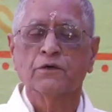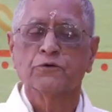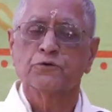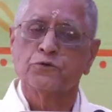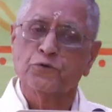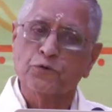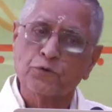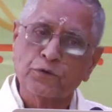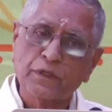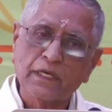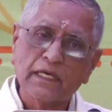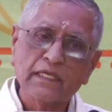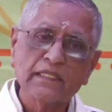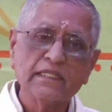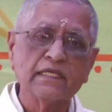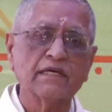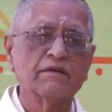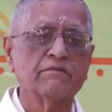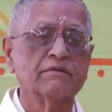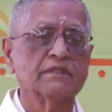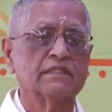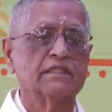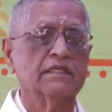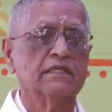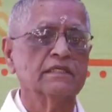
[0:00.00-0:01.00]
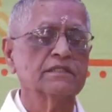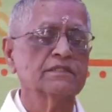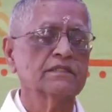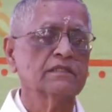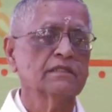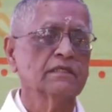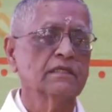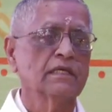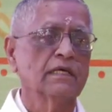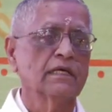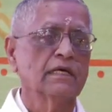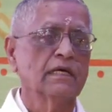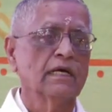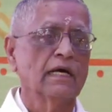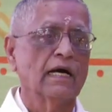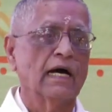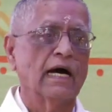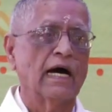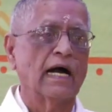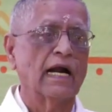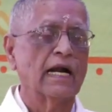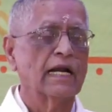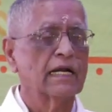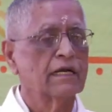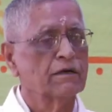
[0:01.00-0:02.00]
together with us,
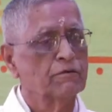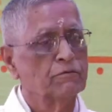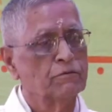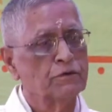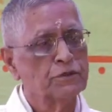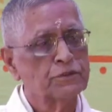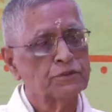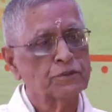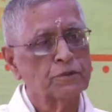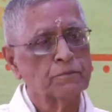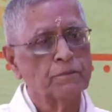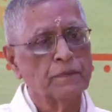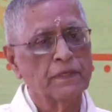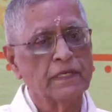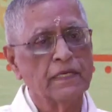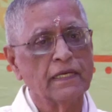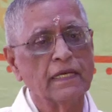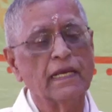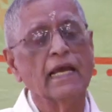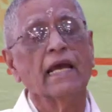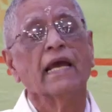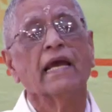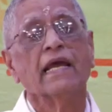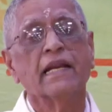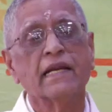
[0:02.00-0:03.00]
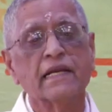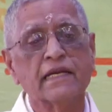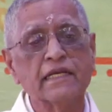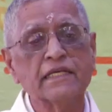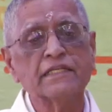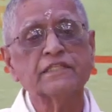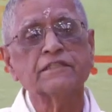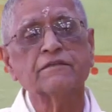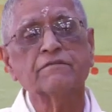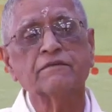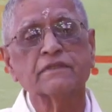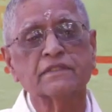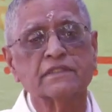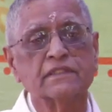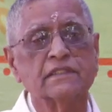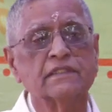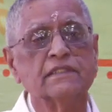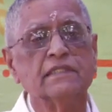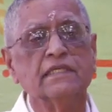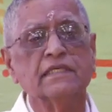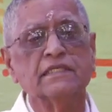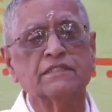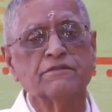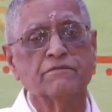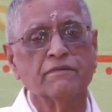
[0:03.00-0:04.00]
and we should be enriched with
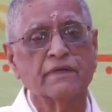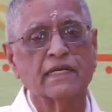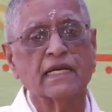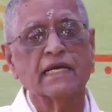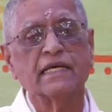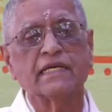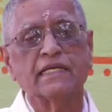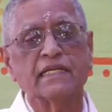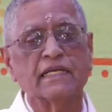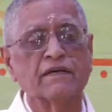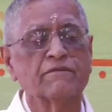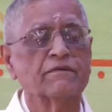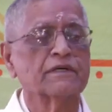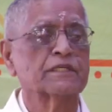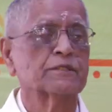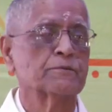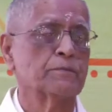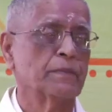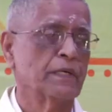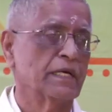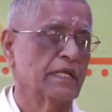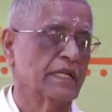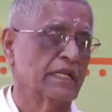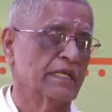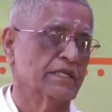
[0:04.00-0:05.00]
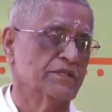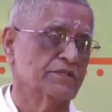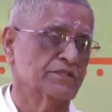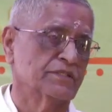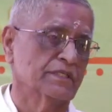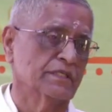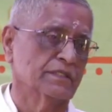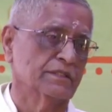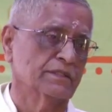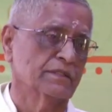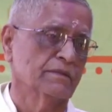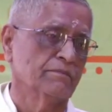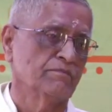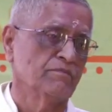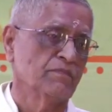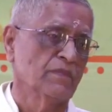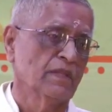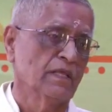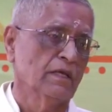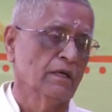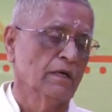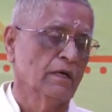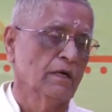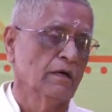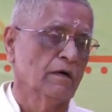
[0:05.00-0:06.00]
this variety of experiences.
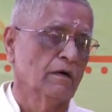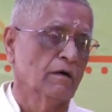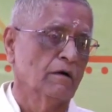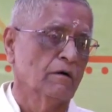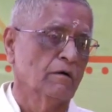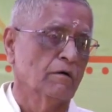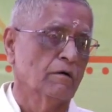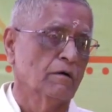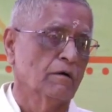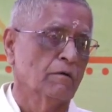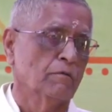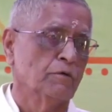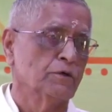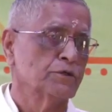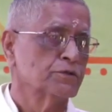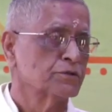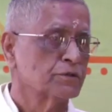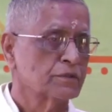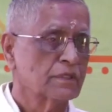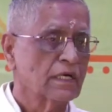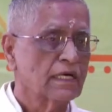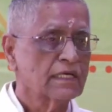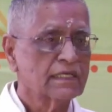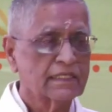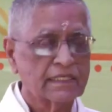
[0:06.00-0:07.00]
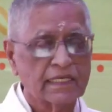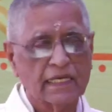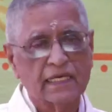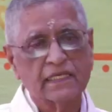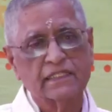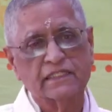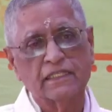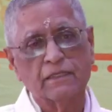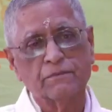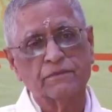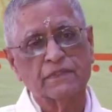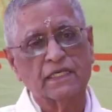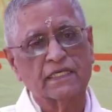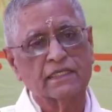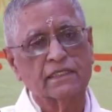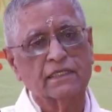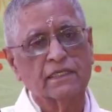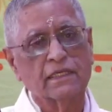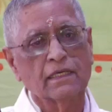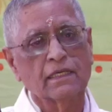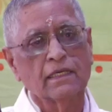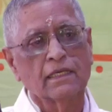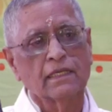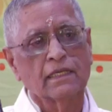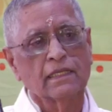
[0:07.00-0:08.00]
We should not take them that
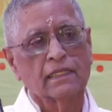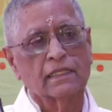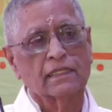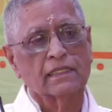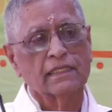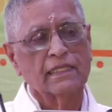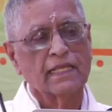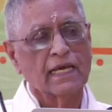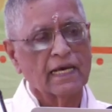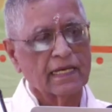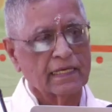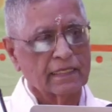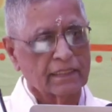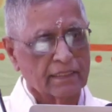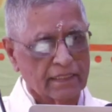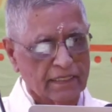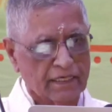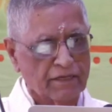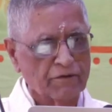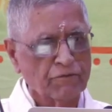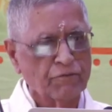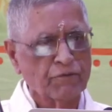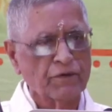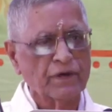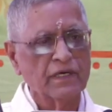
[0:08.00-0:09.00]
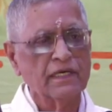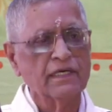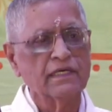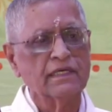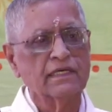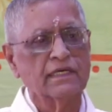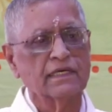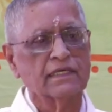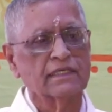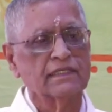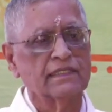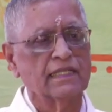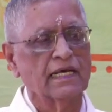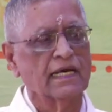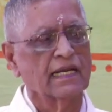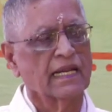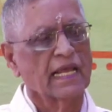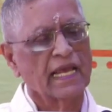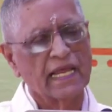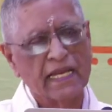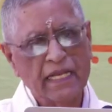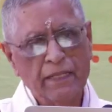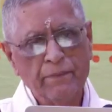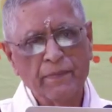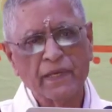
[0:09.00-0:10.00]
they are different and they are
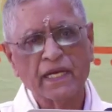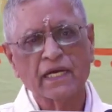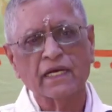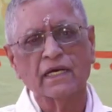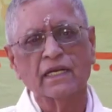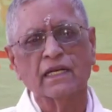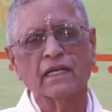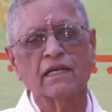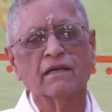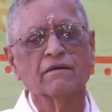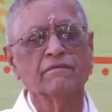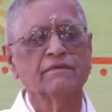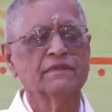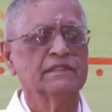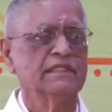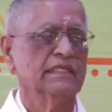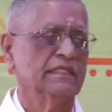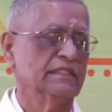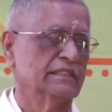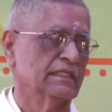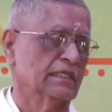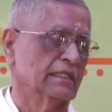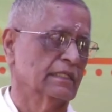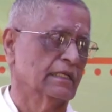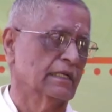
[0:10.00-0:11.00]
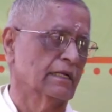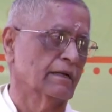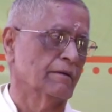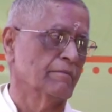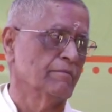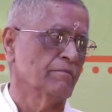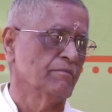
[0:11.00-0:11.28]
inimical with each other.